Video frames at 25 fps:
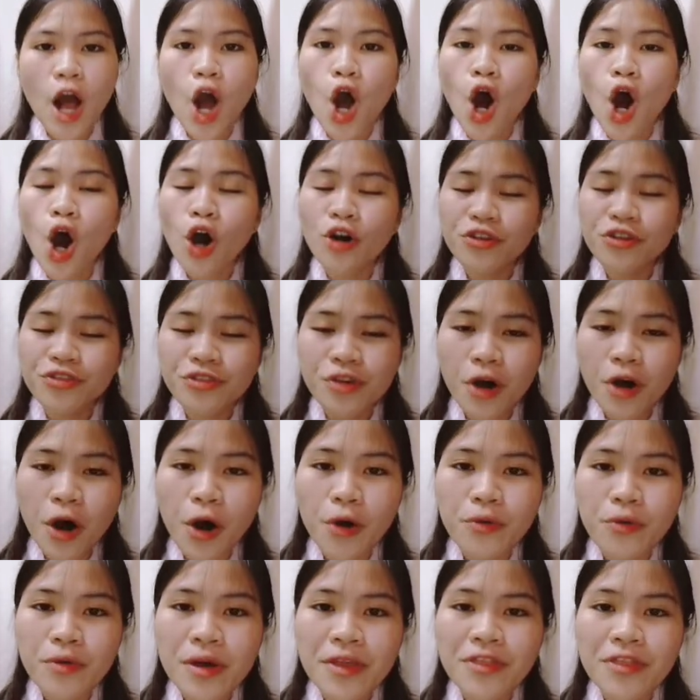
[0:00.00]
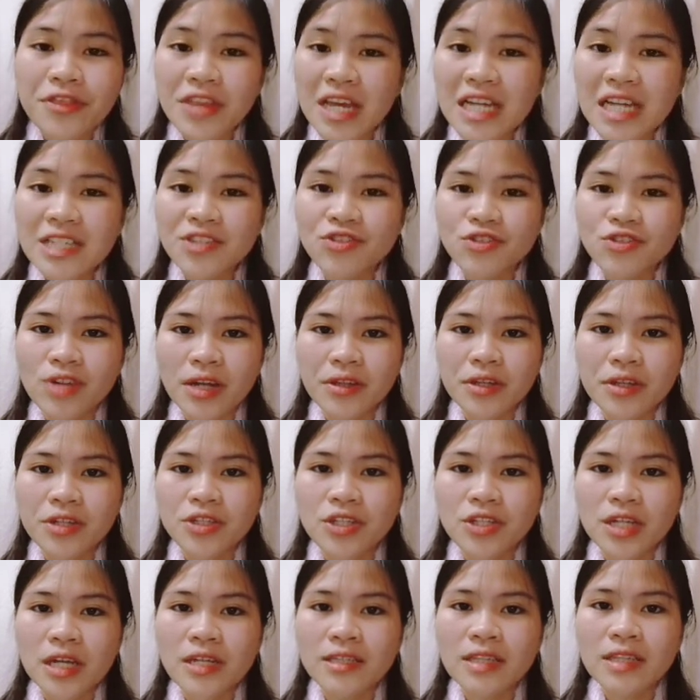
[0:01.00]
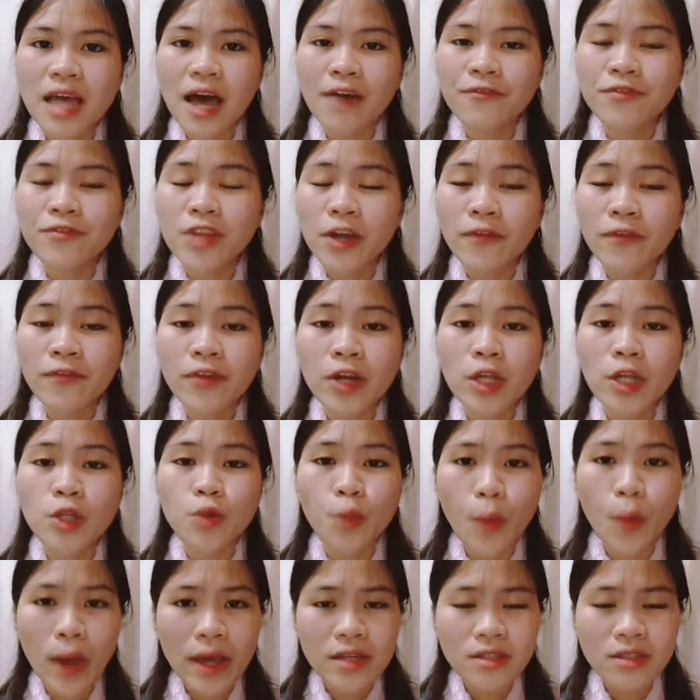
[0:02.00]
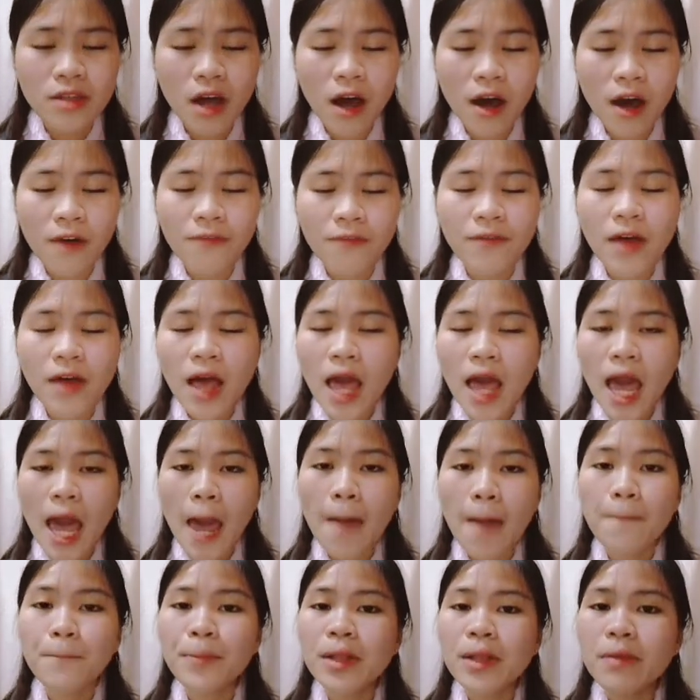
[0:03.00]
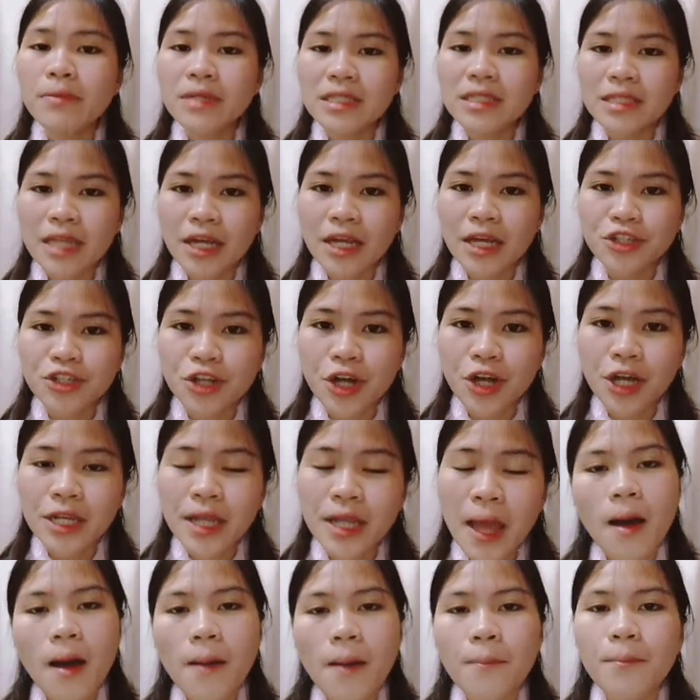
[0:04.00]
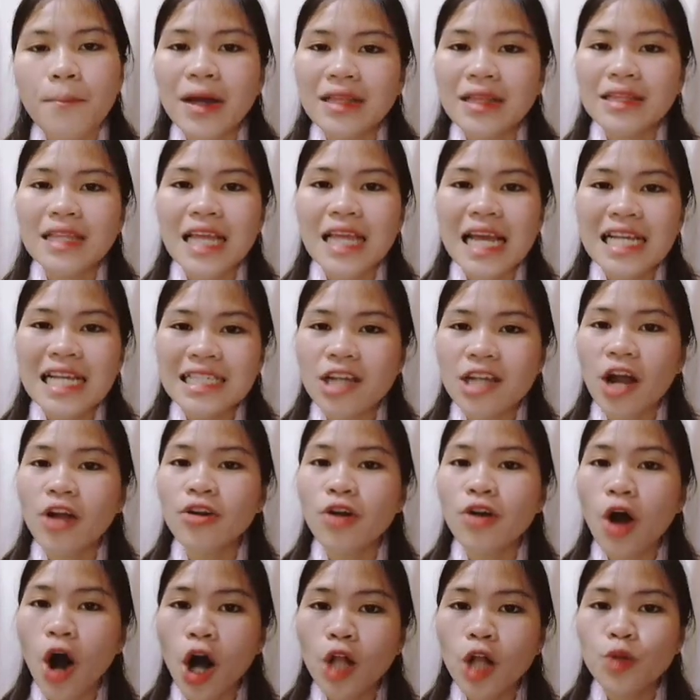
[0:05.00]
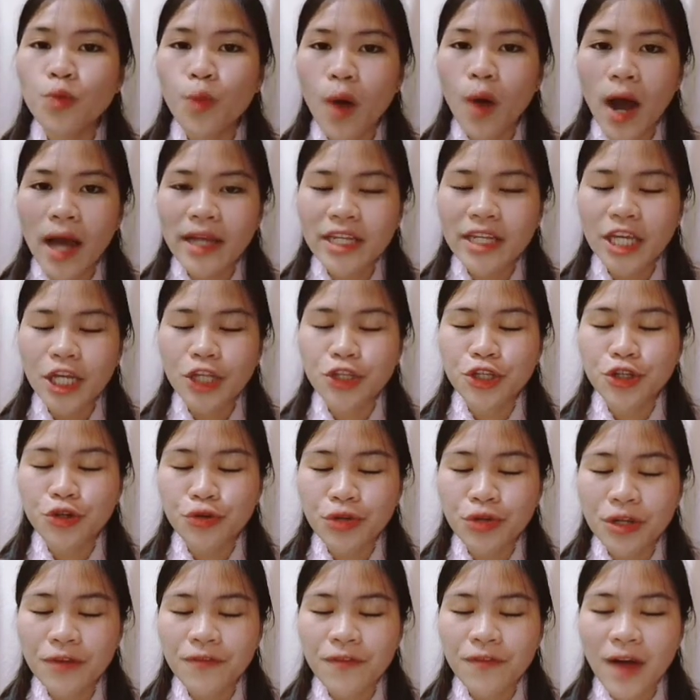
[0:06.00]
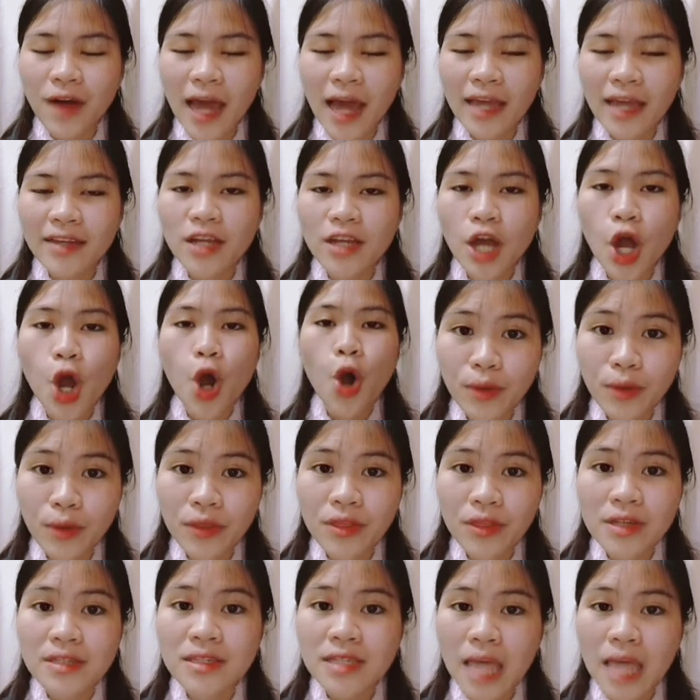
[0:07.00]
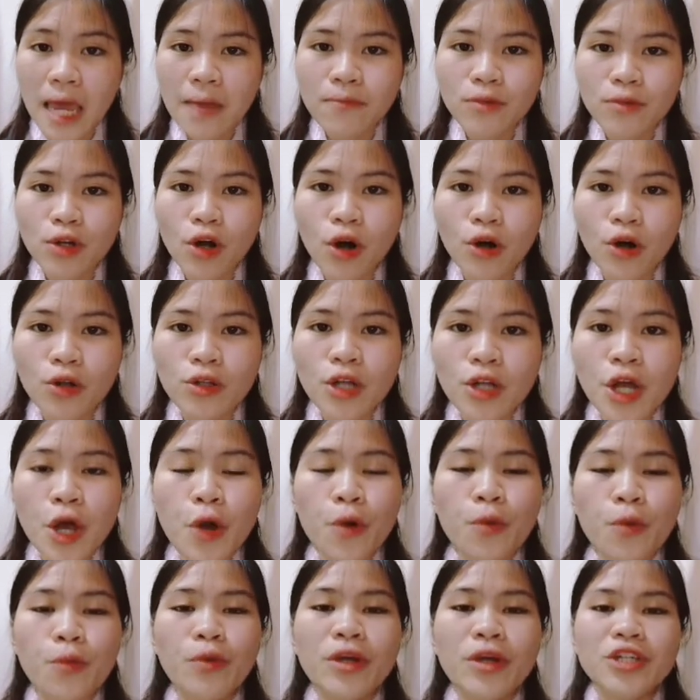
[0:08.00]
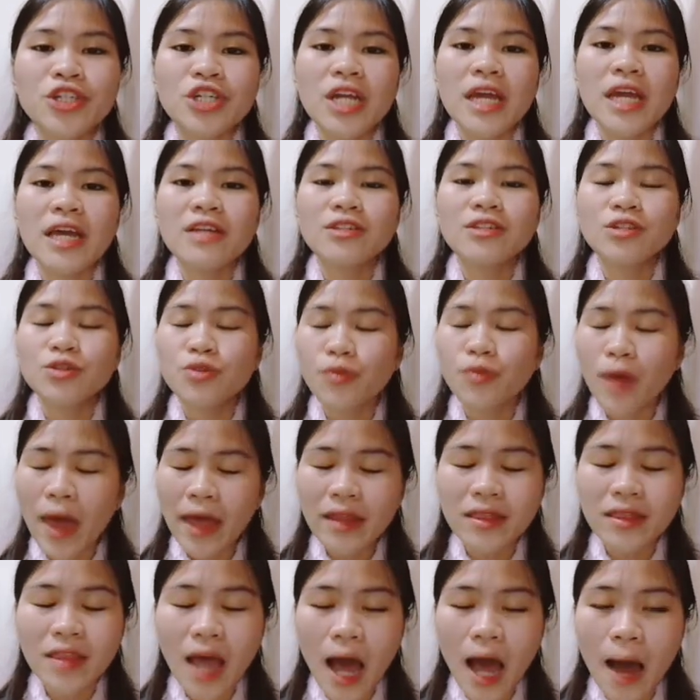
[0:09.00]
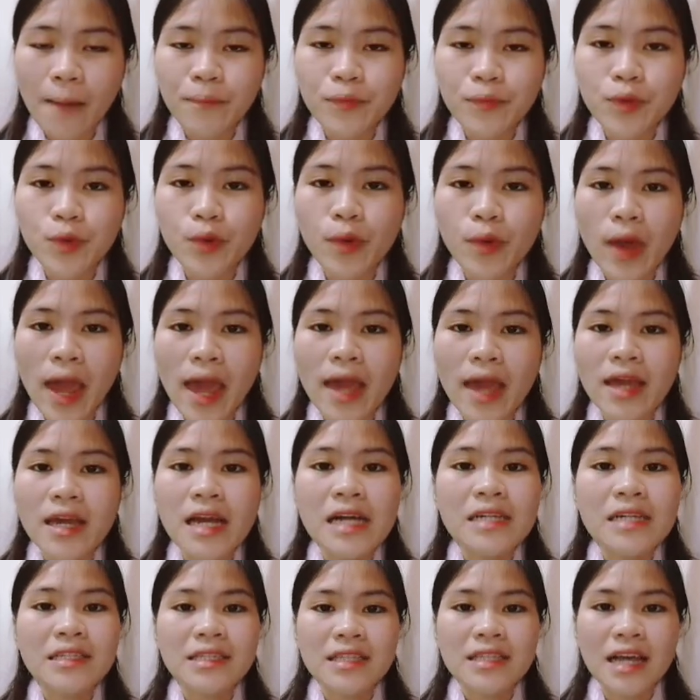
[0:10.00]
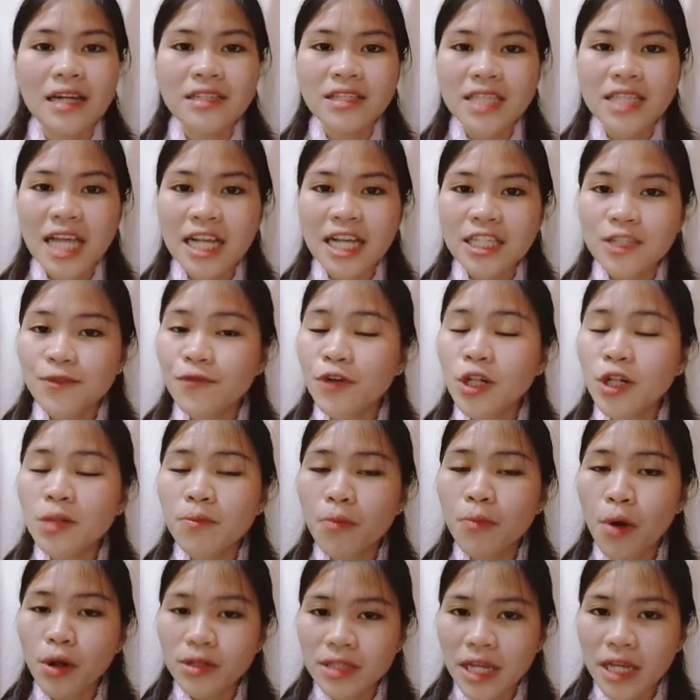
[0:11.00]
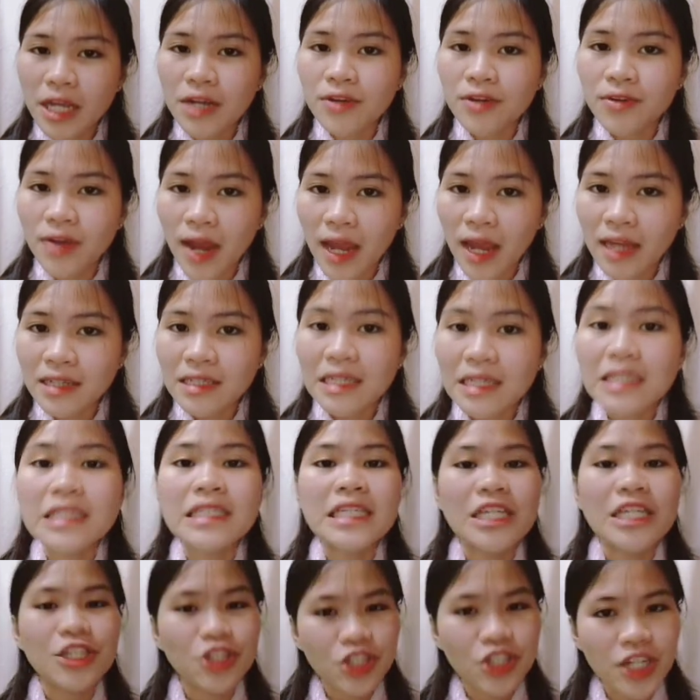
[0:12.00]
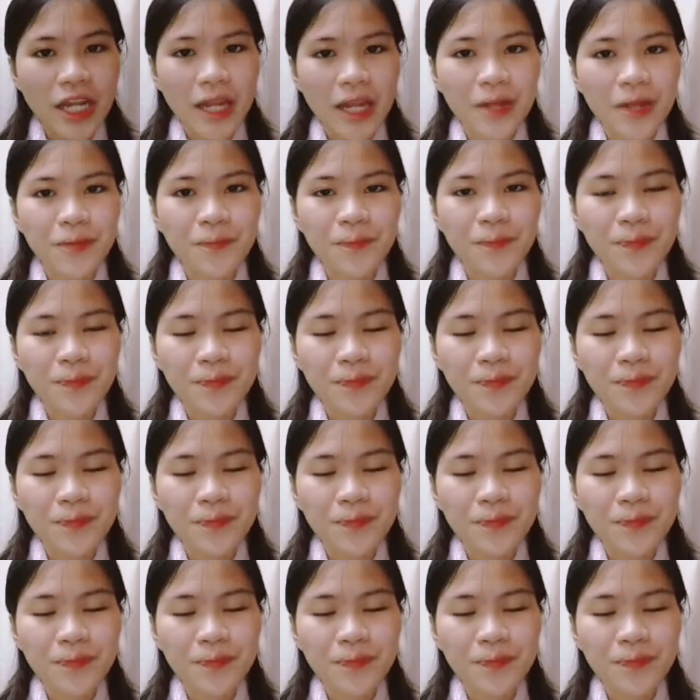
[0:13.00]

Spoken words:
Although these strategies have different ways of implementation, but these are all one in unified with the same goal, which is to end up to a successful multigrade teaching.